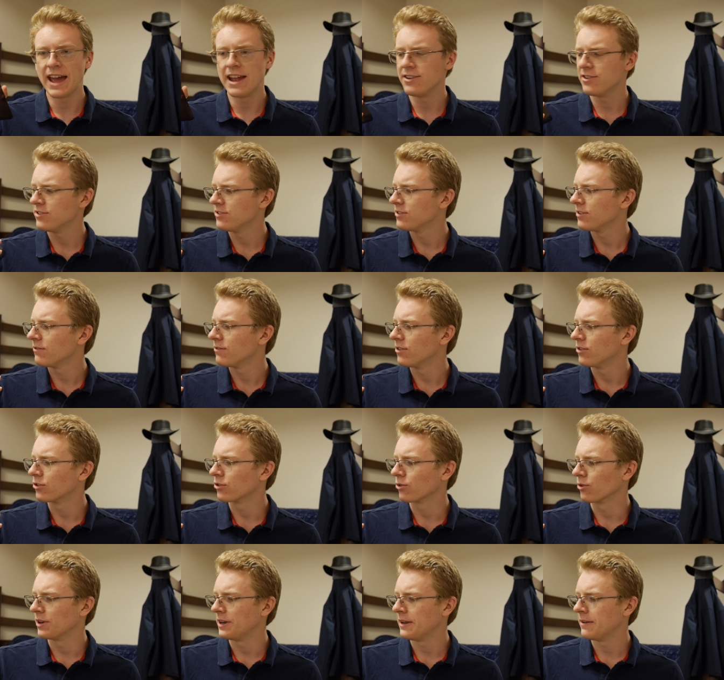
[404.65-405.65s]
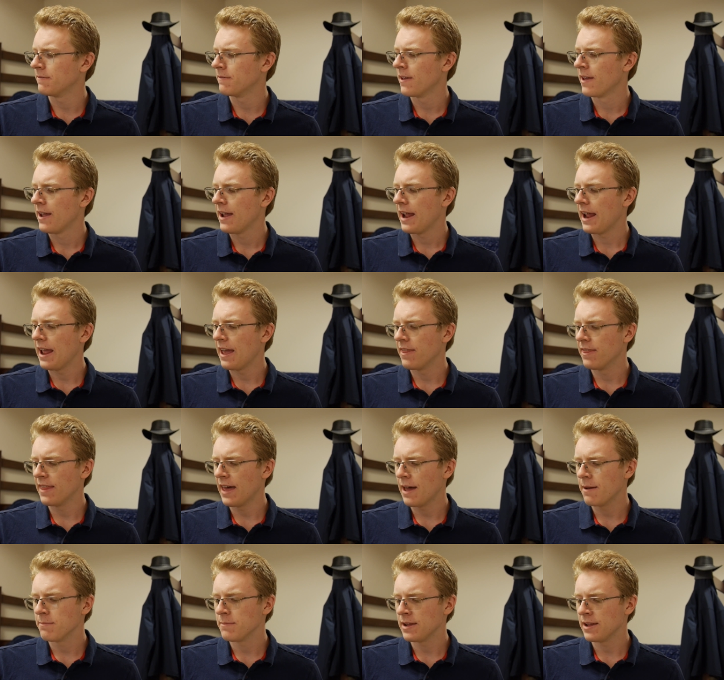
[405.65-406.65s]
edges of the screen, and
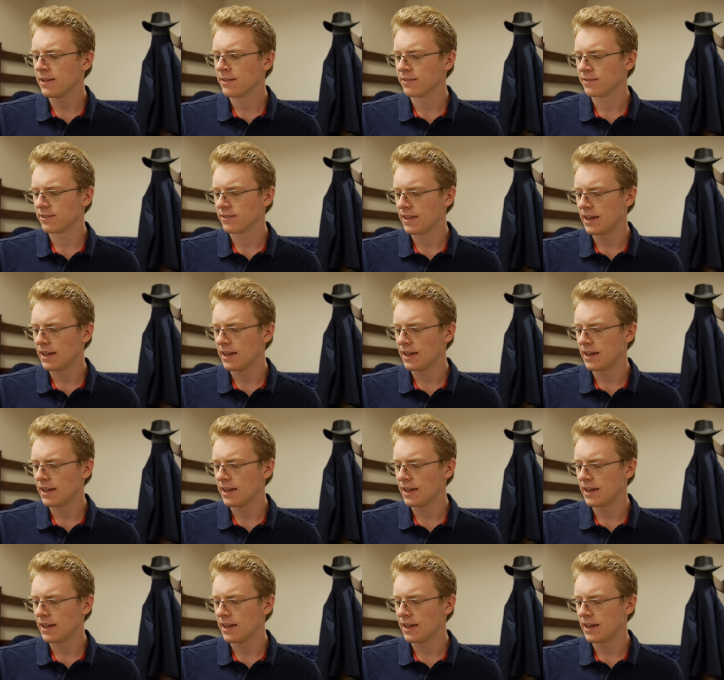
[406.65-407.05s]
that means